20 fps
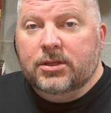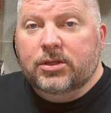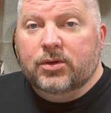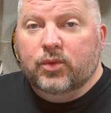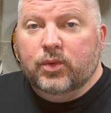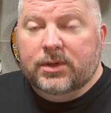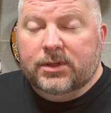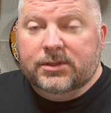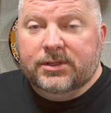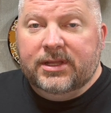You
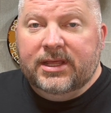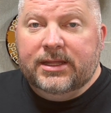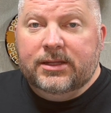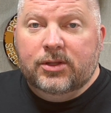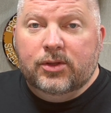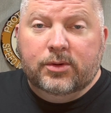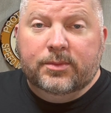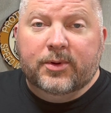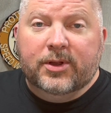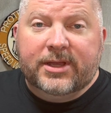will need
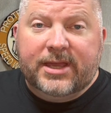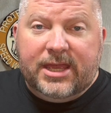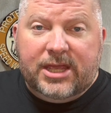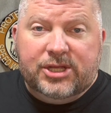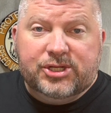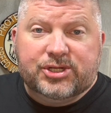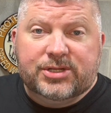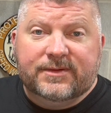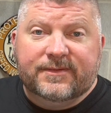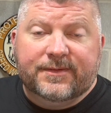
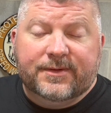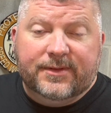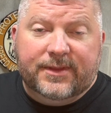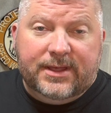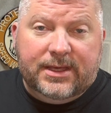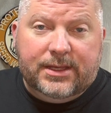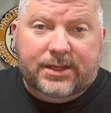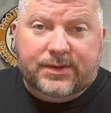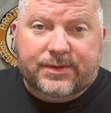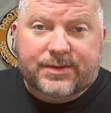lubrication for
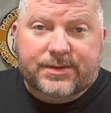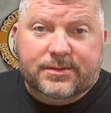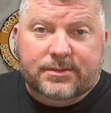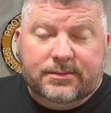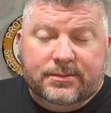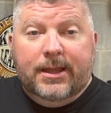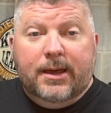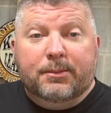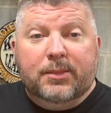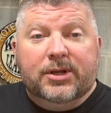these.
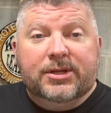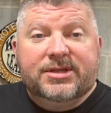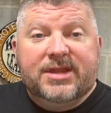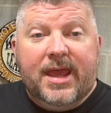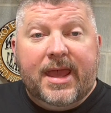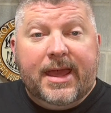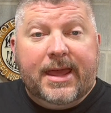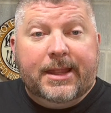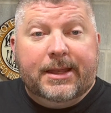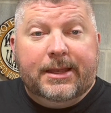Number
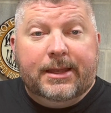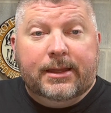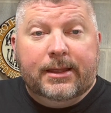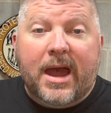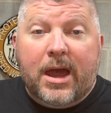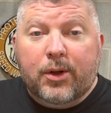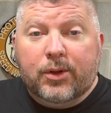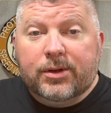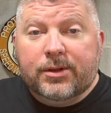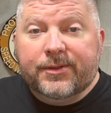10,
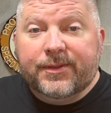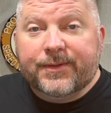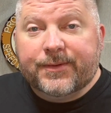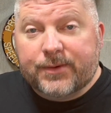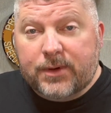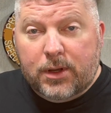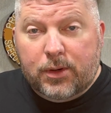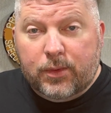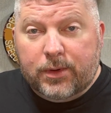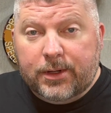powder
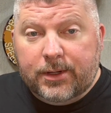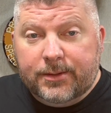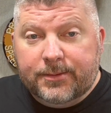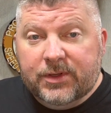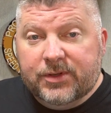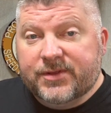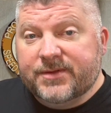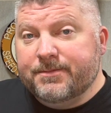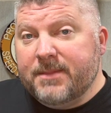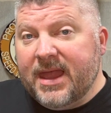thrower.
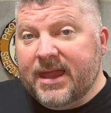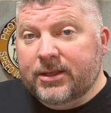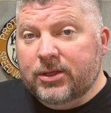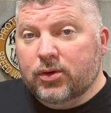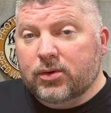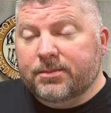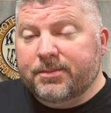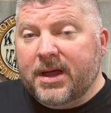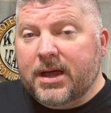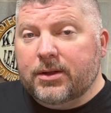There's
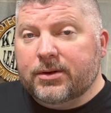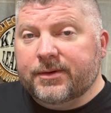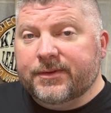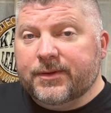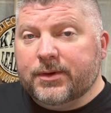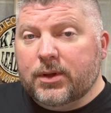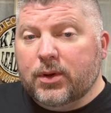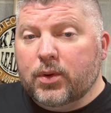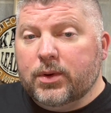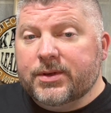manual powder
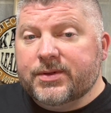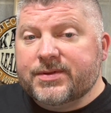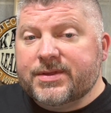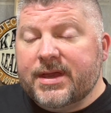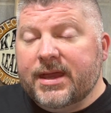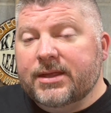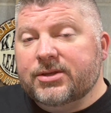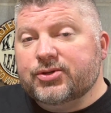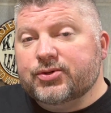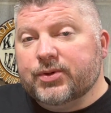throwers
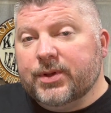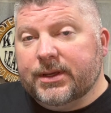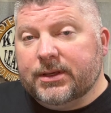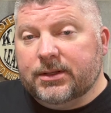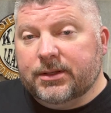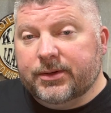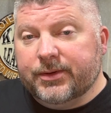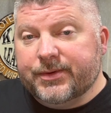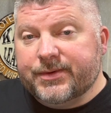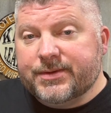and
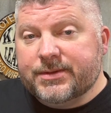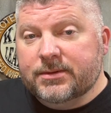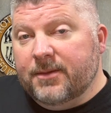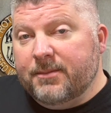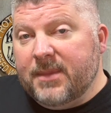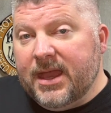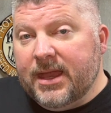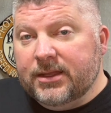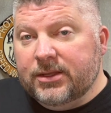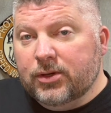tricklers. The
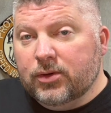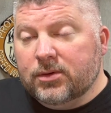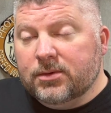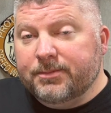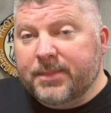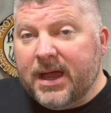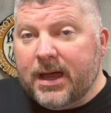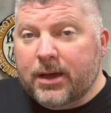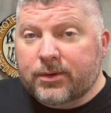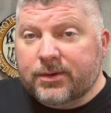manual
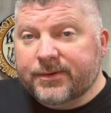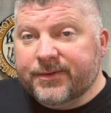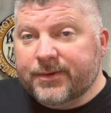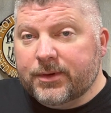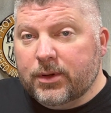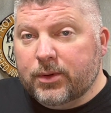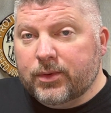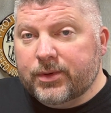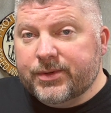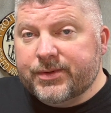powder
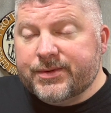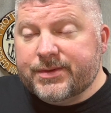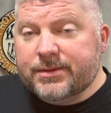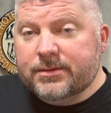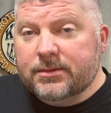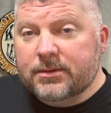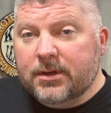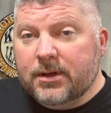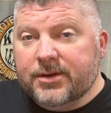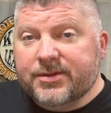throwers
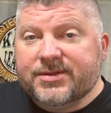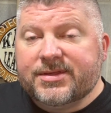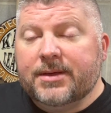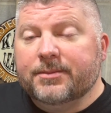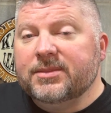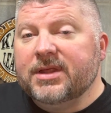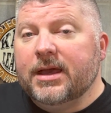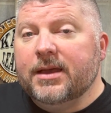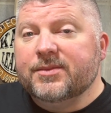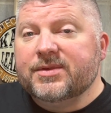are
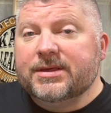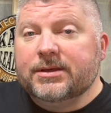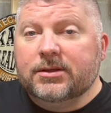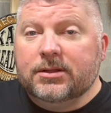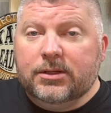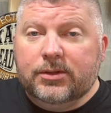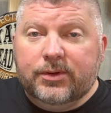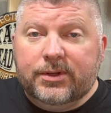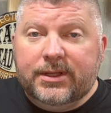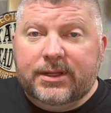sometimes
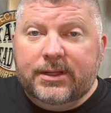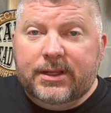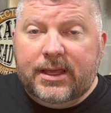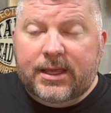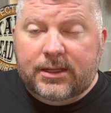included